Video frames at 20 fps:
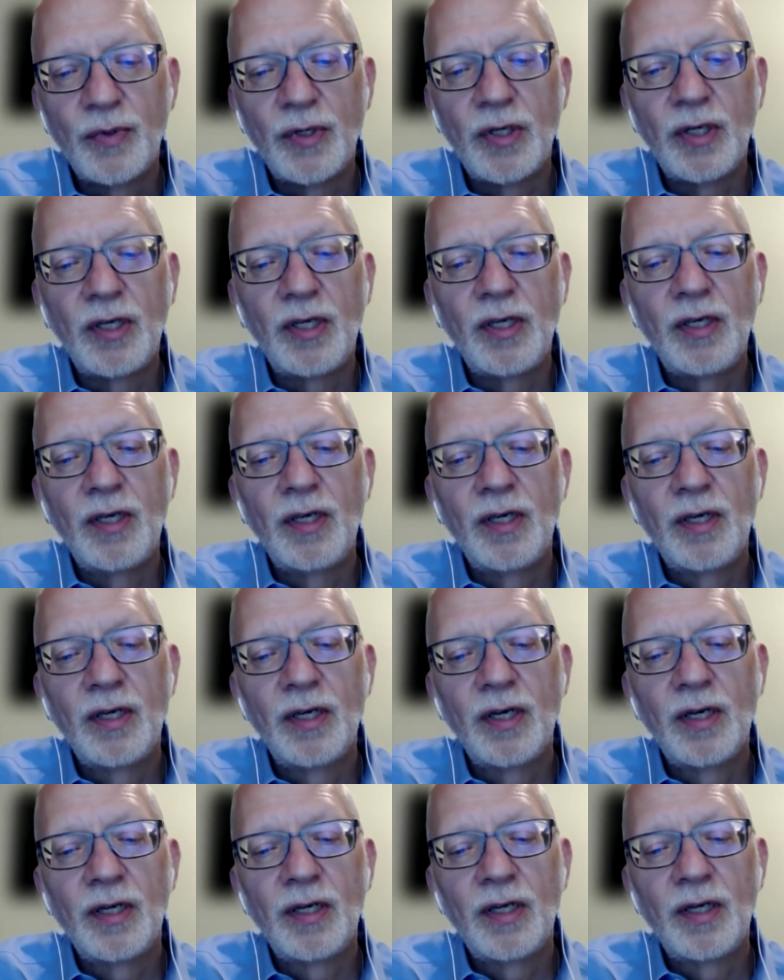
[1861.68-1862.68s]
be
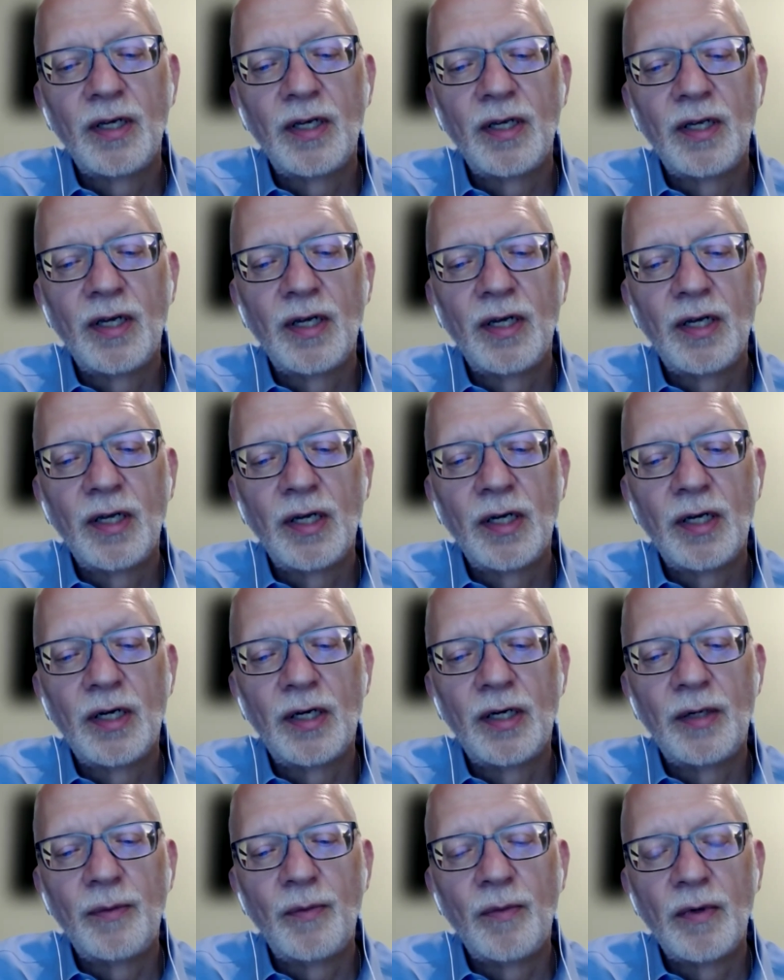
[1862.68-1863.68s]

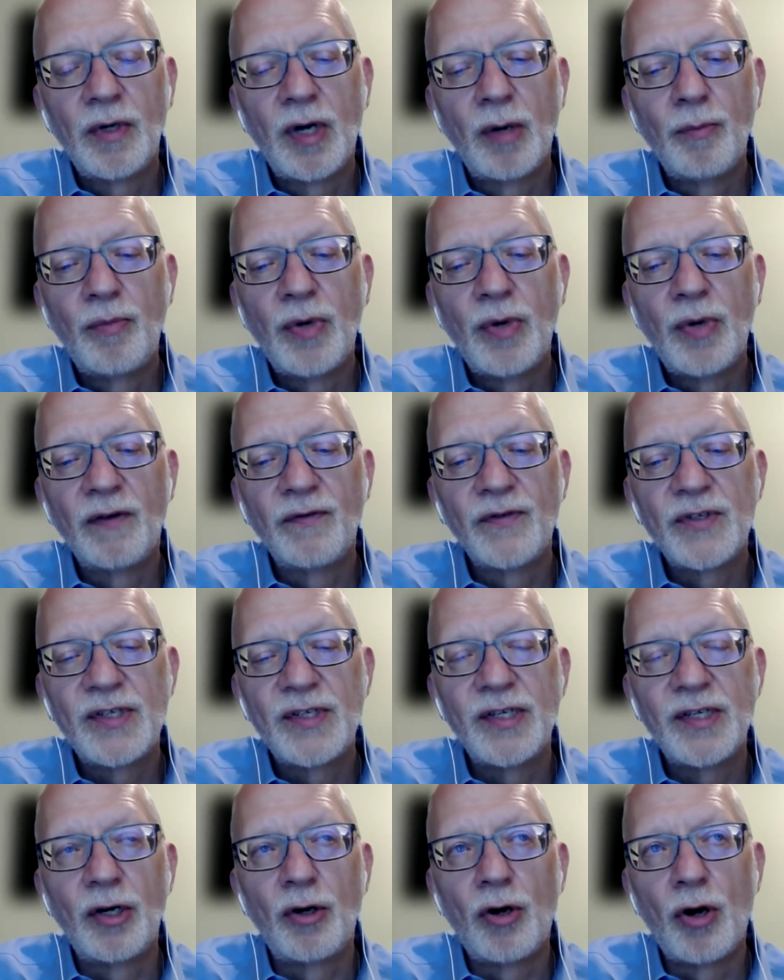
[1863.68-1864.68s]
above
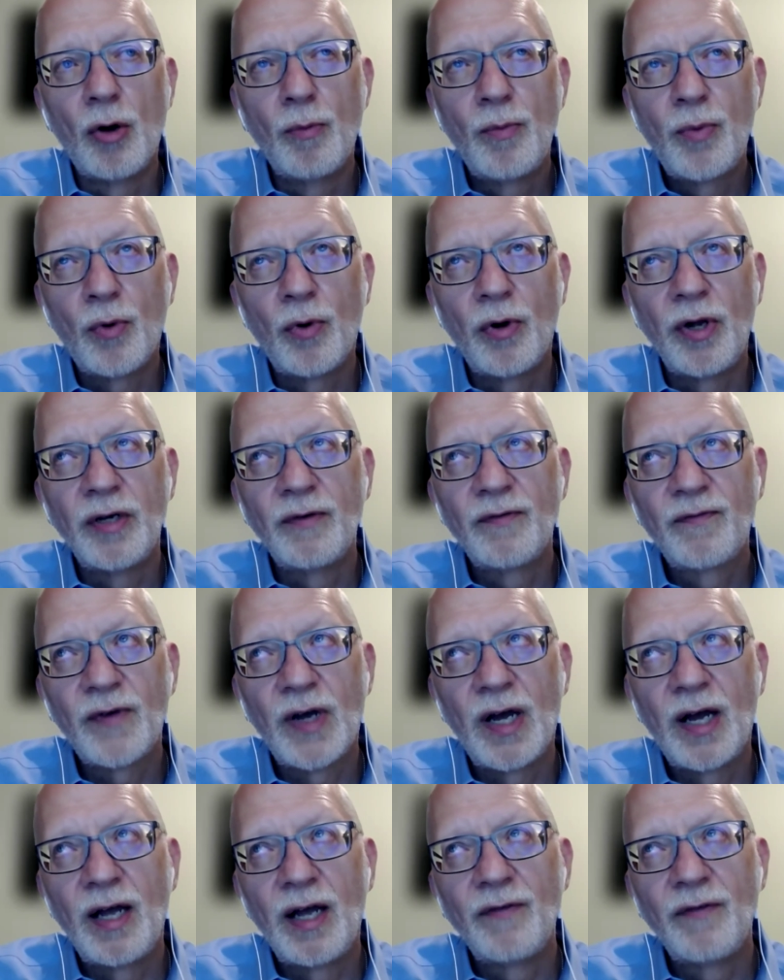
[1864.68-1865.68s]

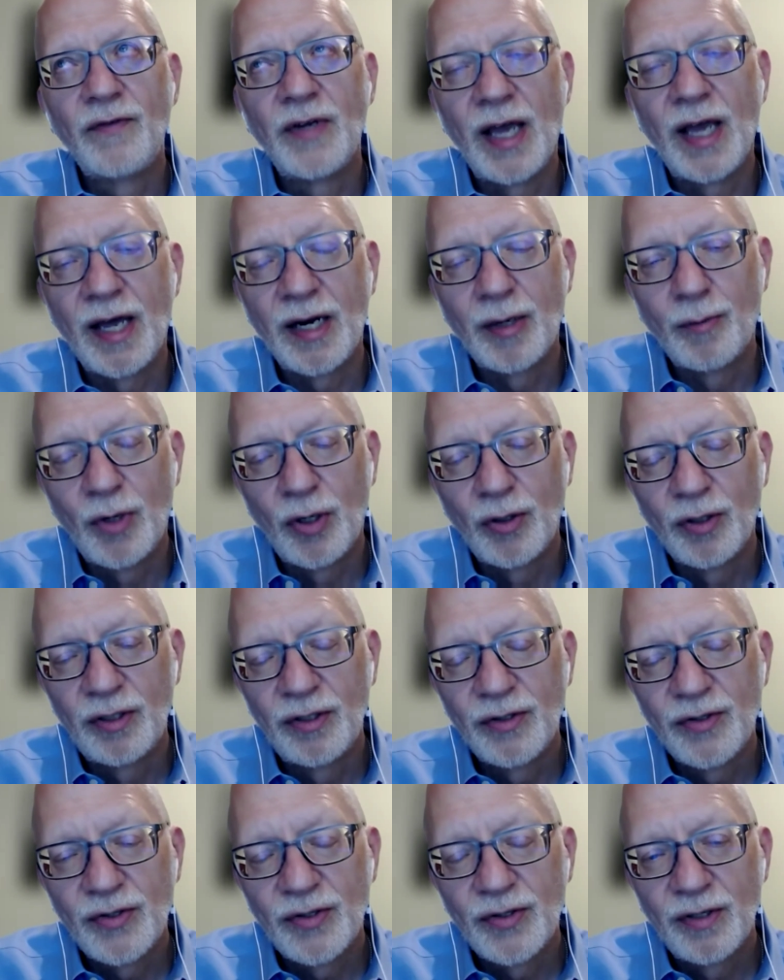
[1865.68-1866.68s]
0.5
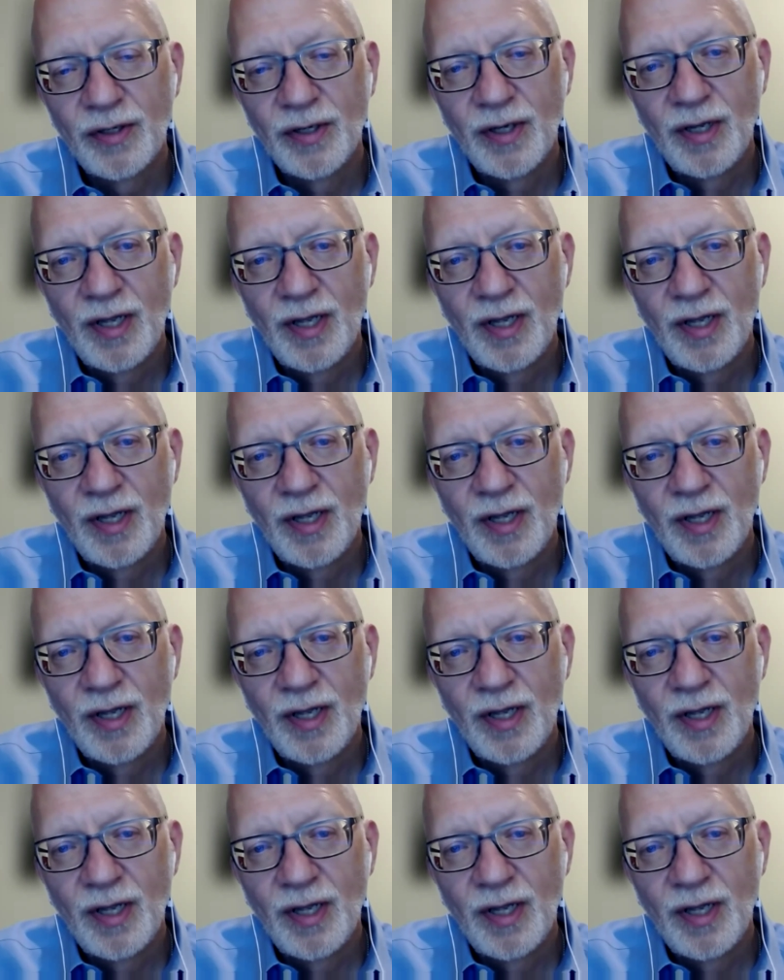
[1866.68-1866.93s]
nanomolars